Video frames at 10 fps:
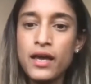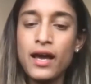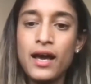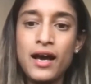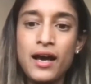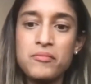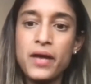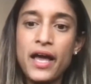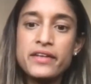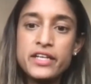
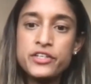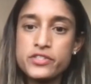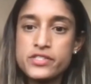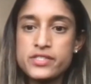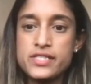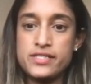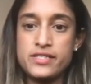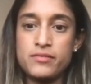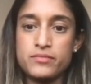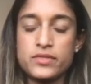And in your
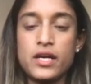system,